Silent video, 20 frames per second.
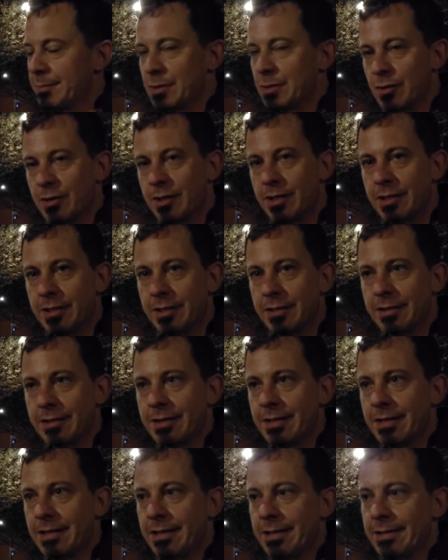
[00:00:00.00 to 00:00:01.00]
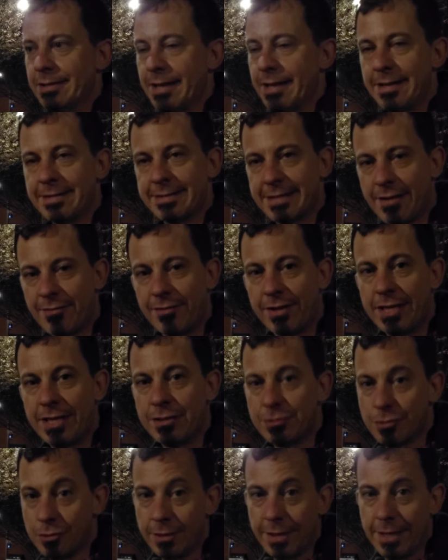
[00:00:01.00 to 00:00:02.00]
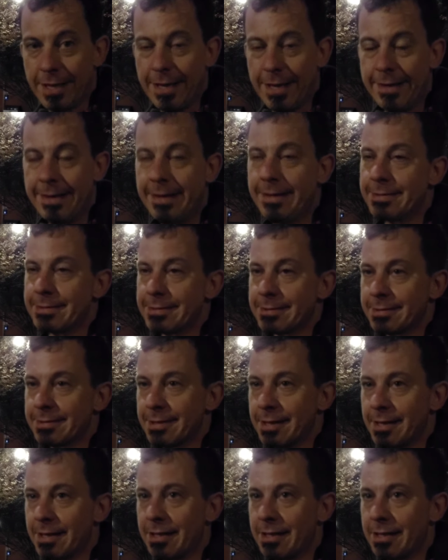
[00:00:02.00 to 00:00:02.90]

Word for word: during the late 70s, early 80s,